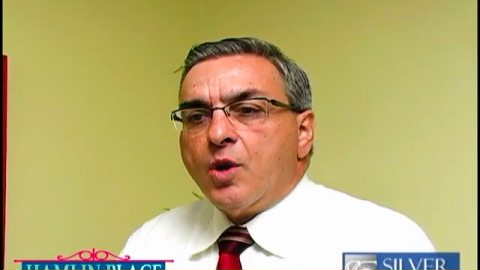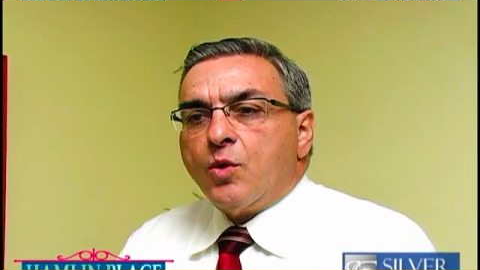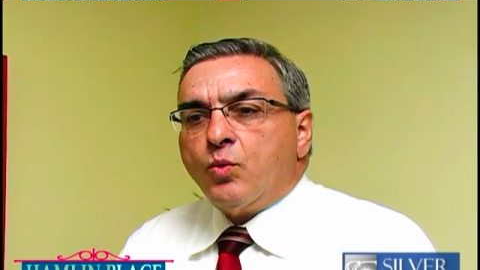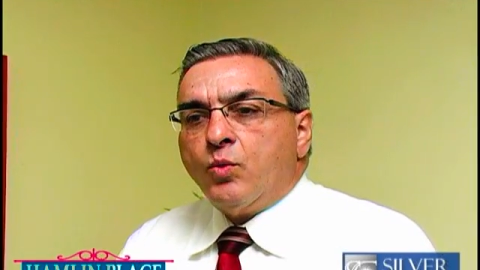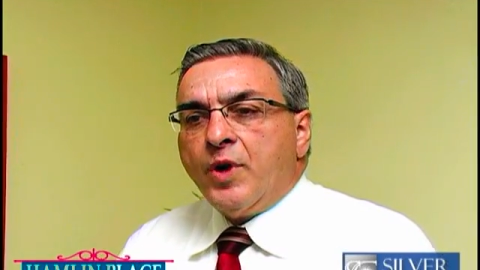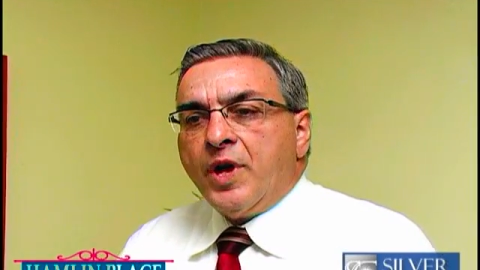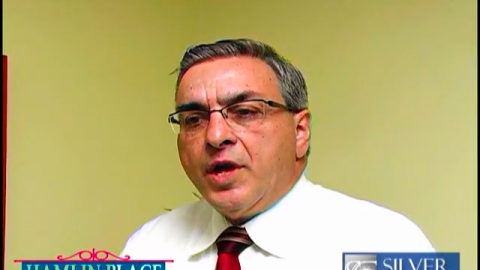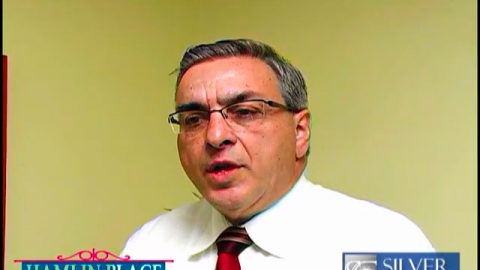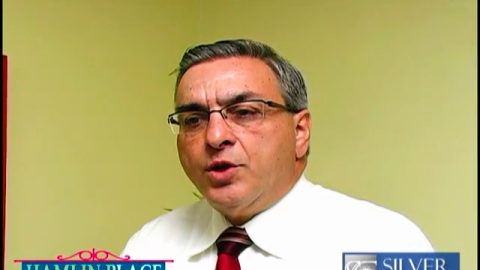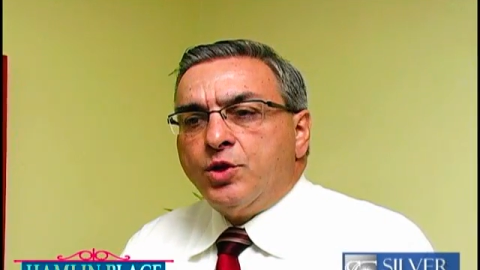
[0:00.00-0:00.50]

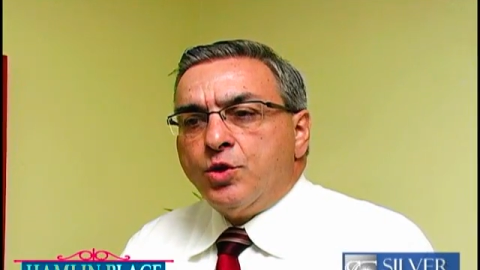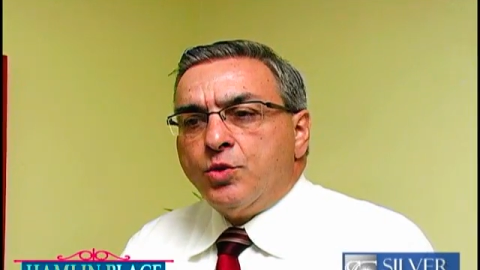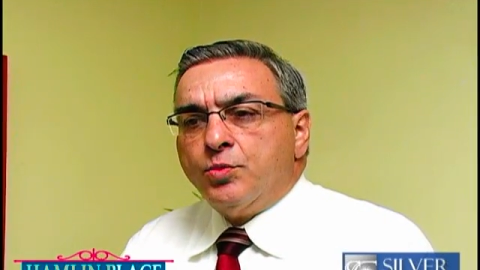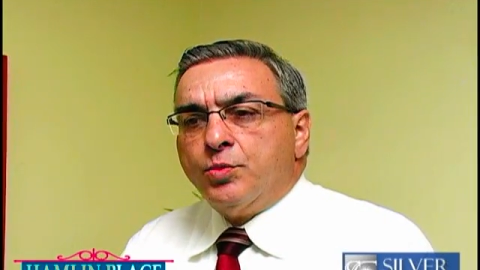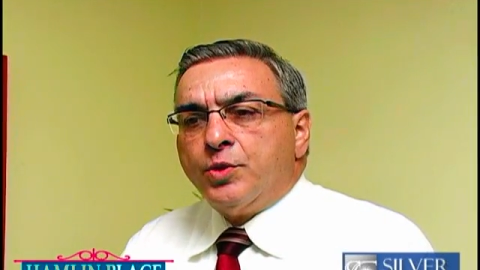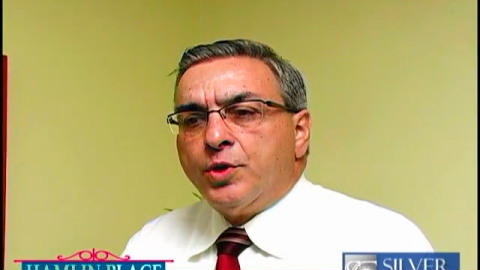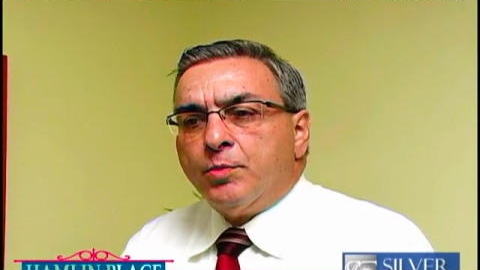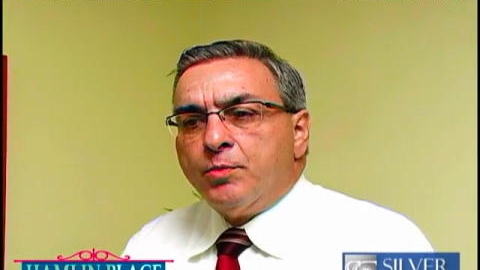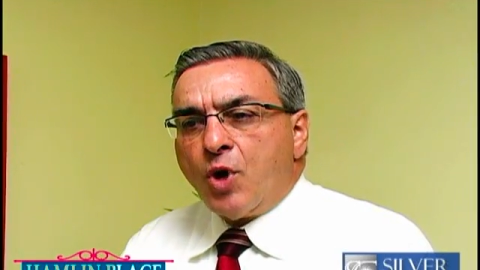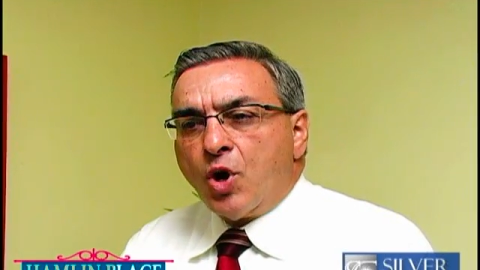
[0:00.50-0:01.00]
we do
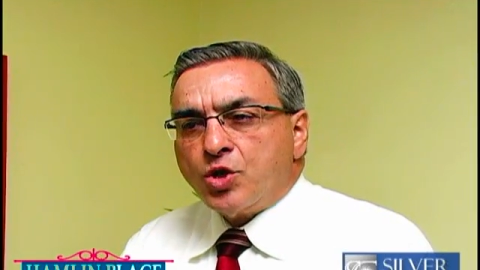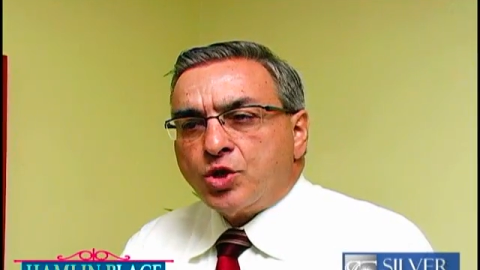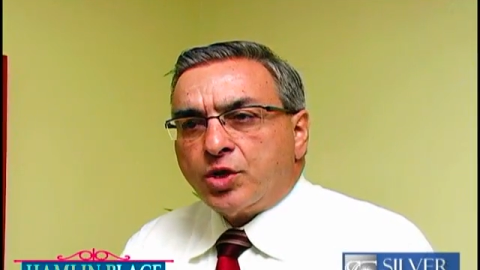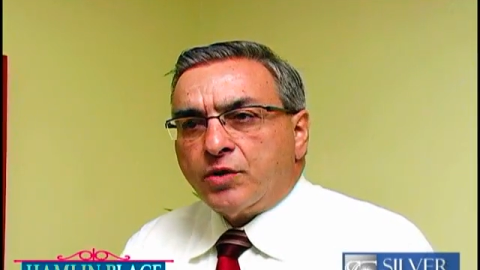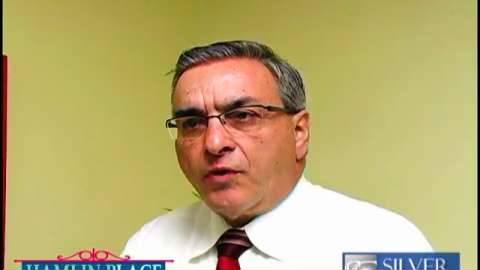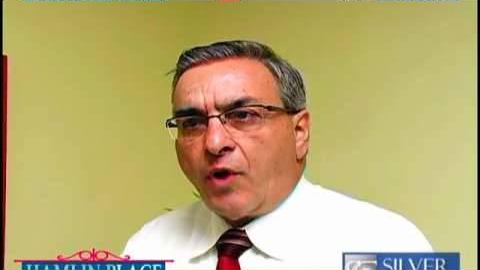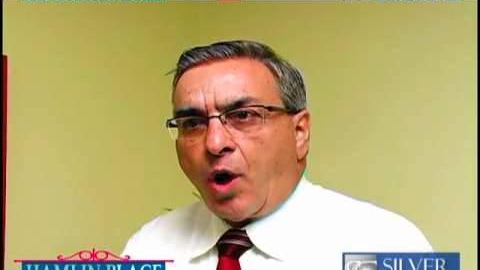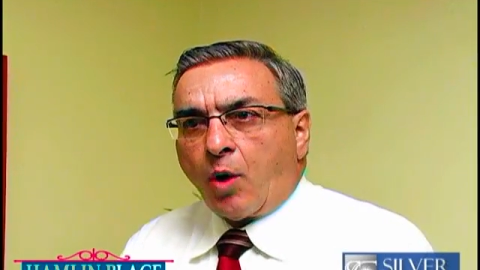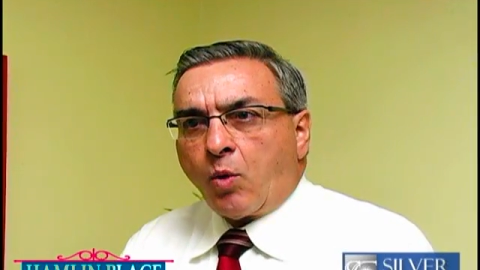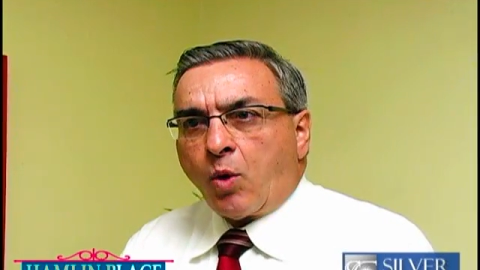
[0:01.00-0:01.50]
the most
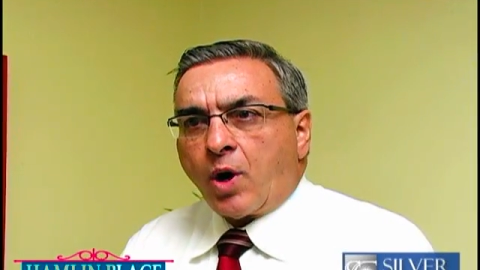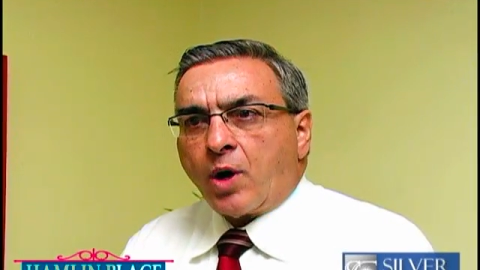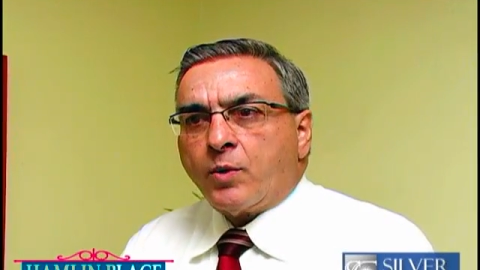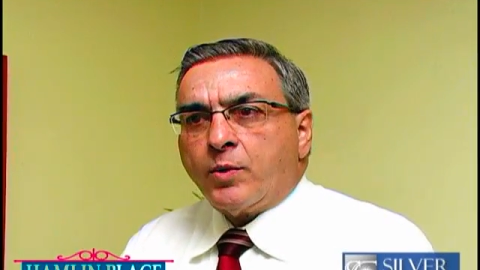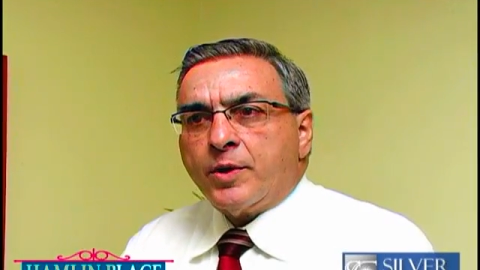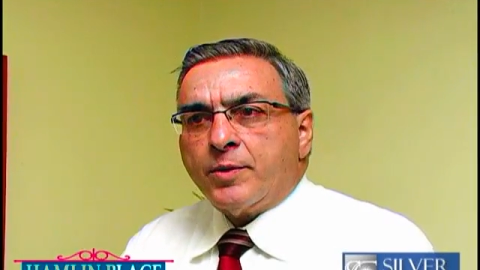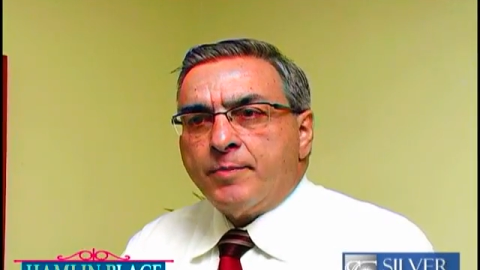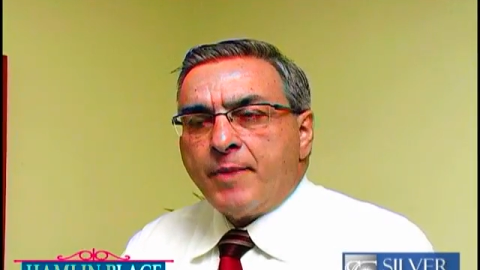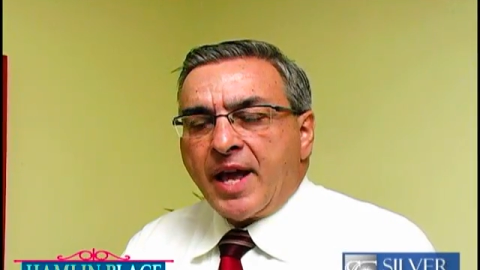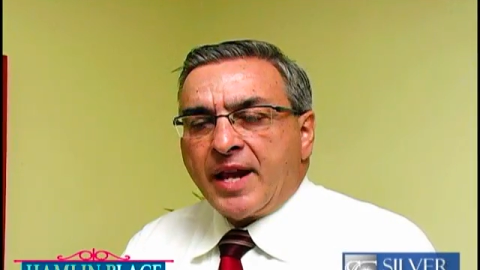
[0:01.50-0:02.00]
of our work
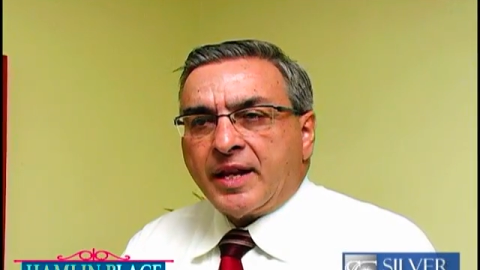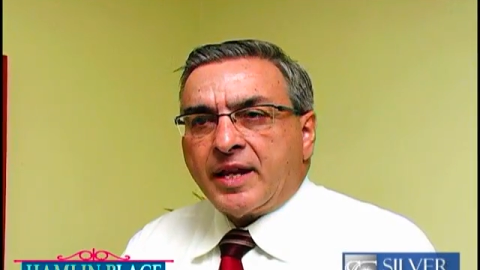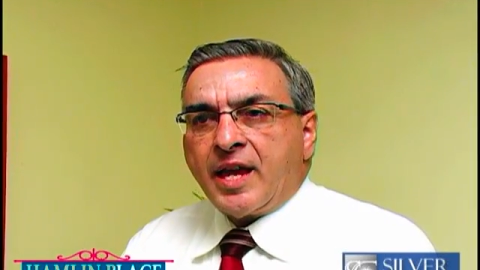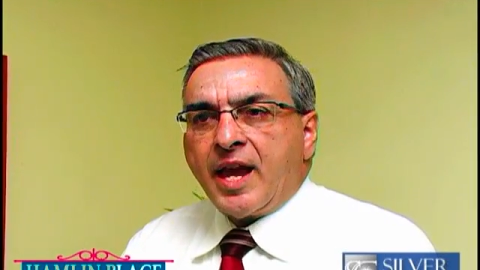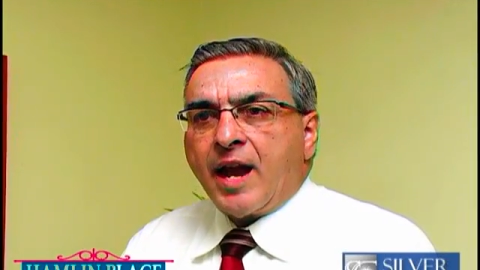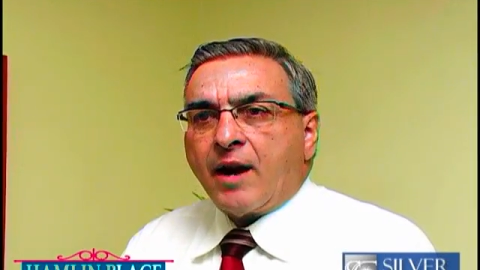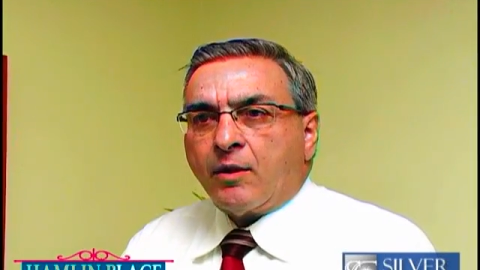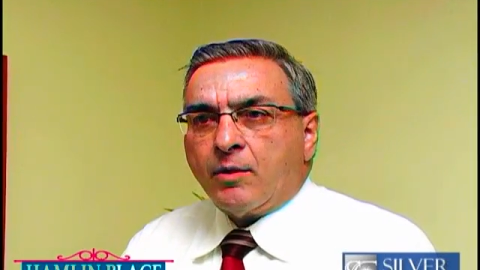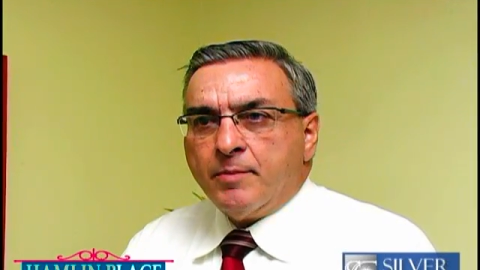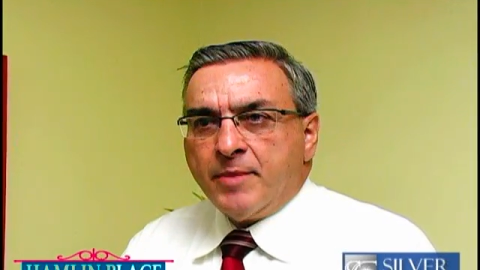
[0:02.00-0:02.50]
with
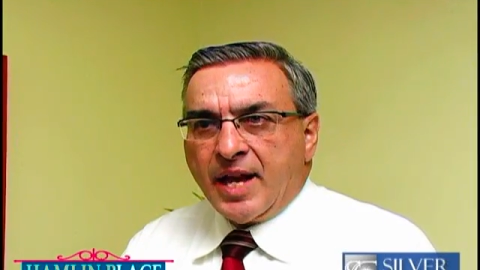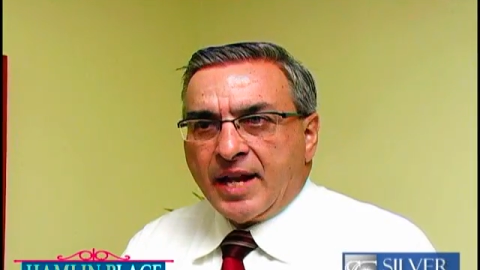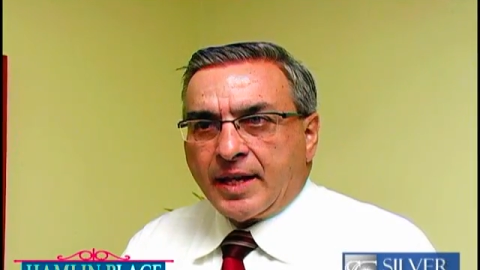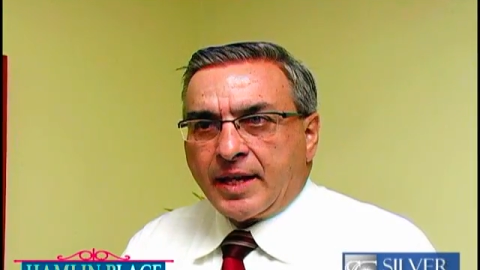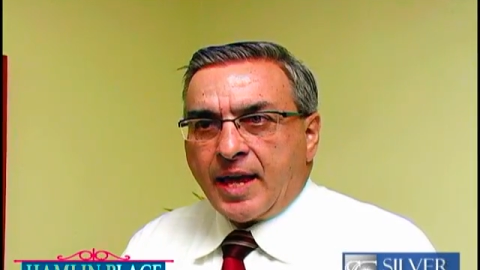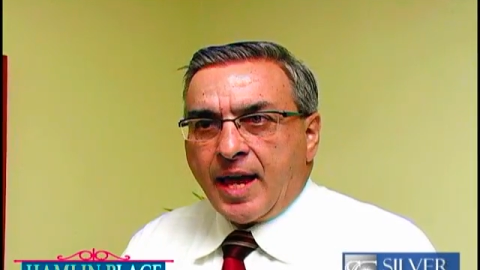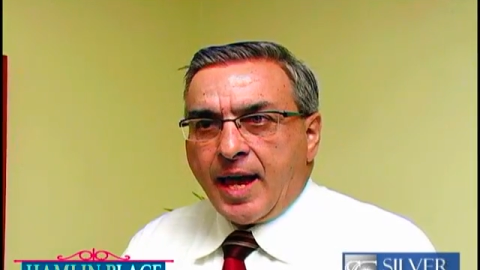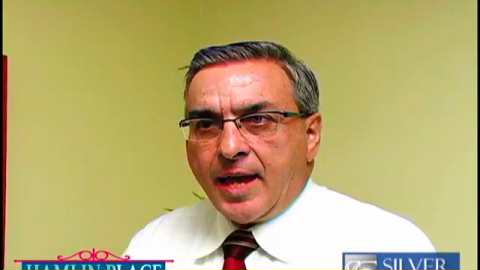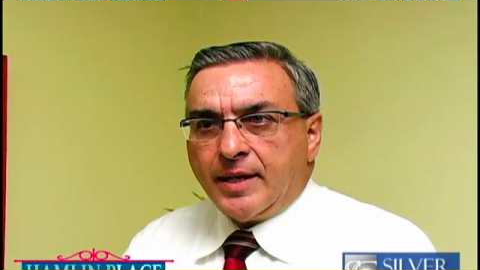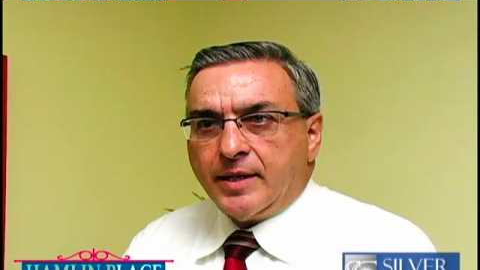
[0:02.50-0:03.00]
Medicare and
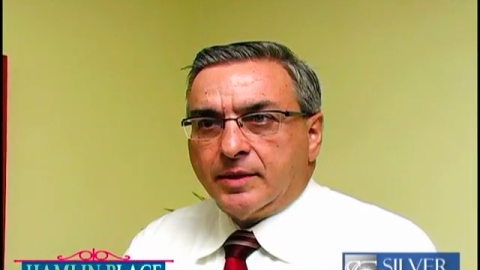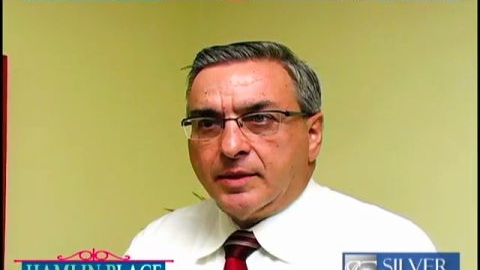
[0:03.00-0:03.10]
Medicaid.